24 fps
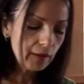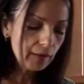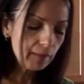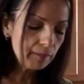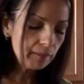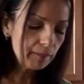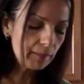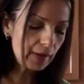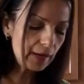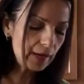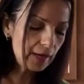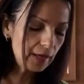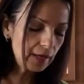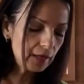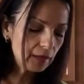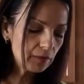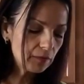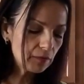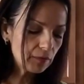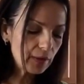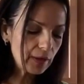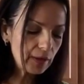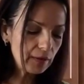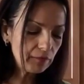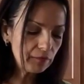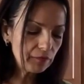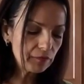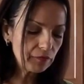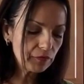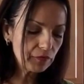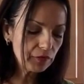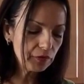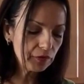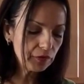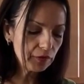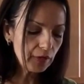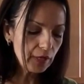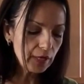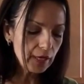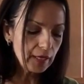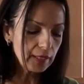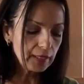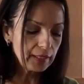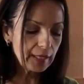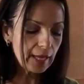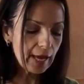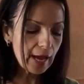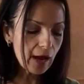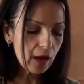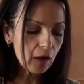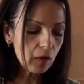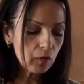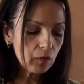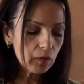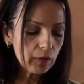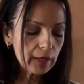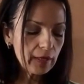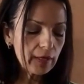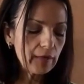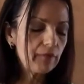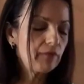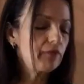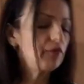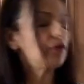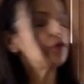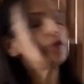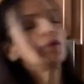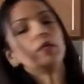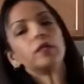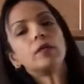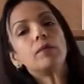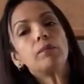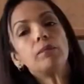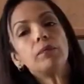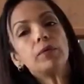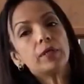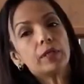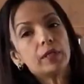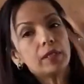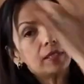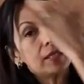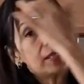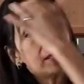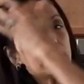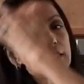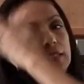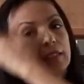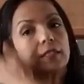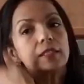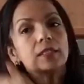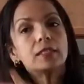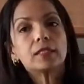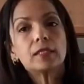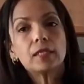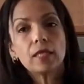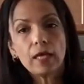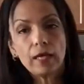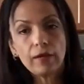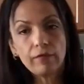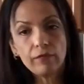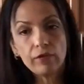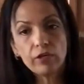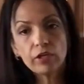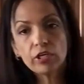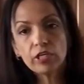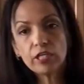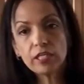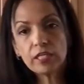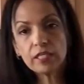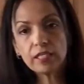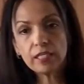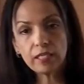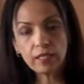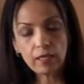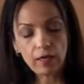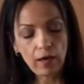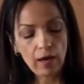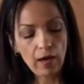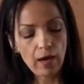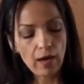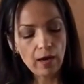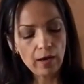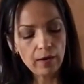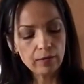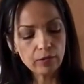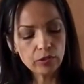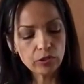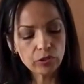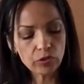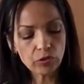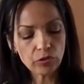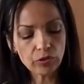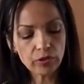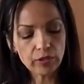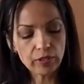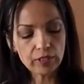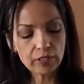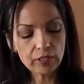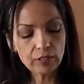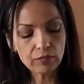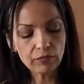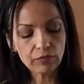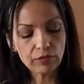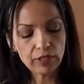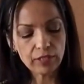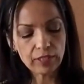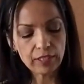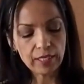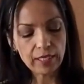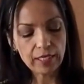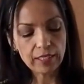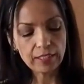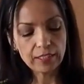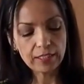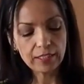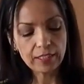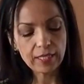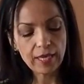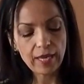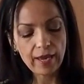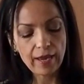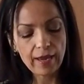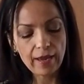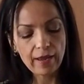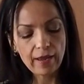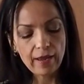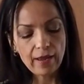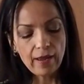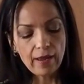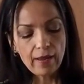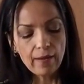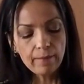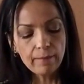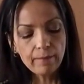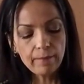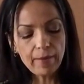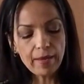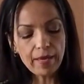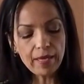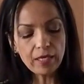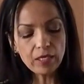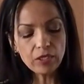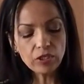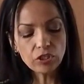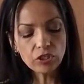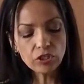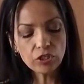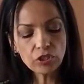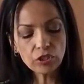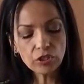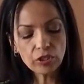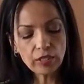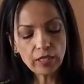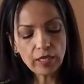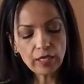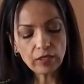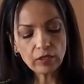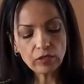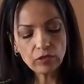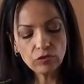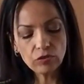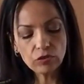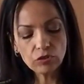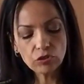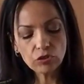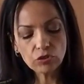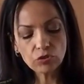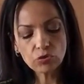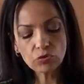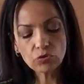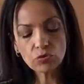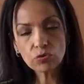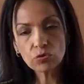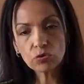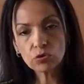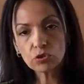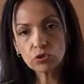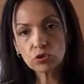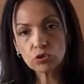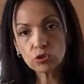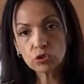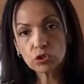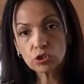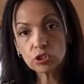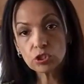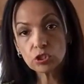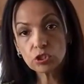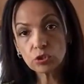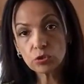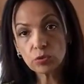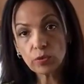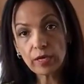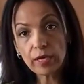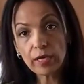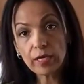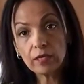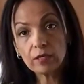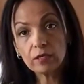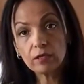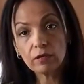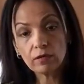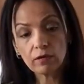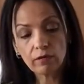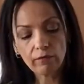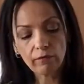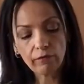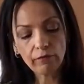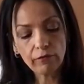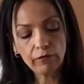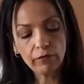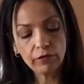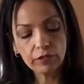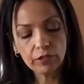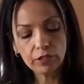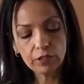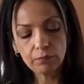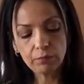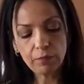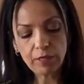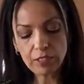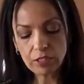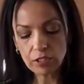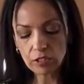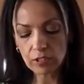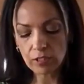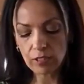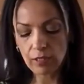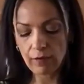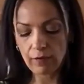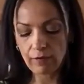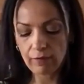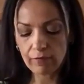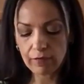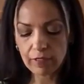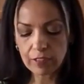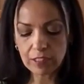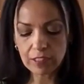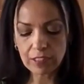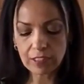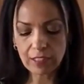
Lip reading: My grapefruit. Now, if you're gonna put this, if you're gonna store this for the next day, make sure that you strain your fruit, especially if it's